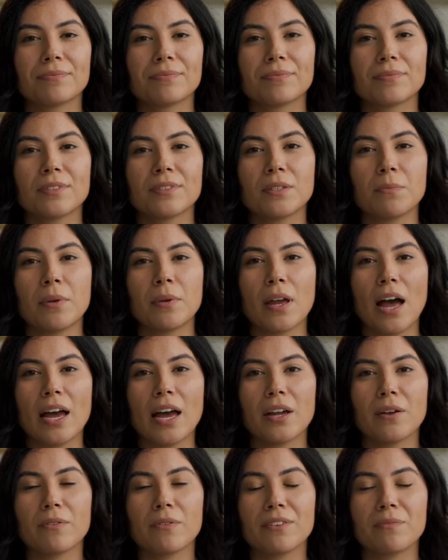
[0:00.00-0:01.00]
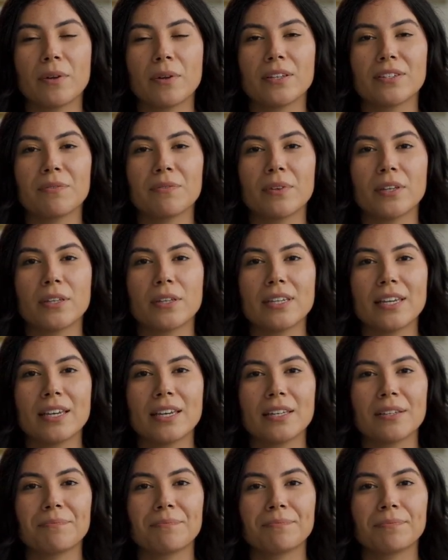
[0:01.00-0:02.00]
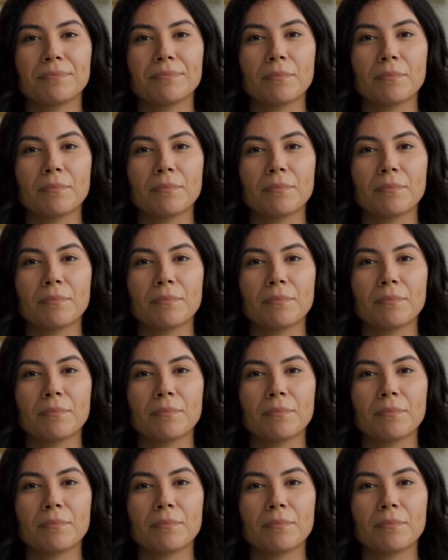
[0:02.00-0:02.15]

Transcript: Supplier responsibility.